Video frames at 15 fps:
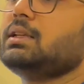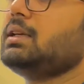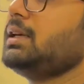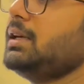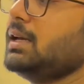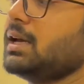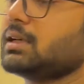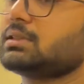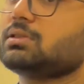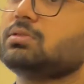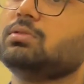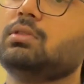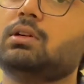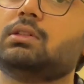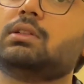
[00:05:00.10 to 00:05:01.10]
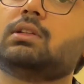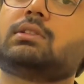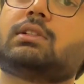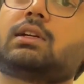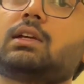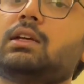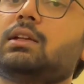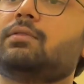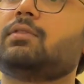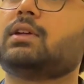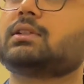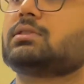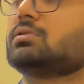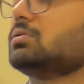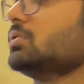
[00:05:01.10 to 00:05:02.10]
he has to the sucking
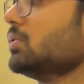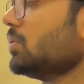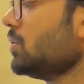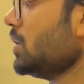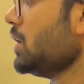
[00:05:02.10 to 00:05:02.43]
reflex to go.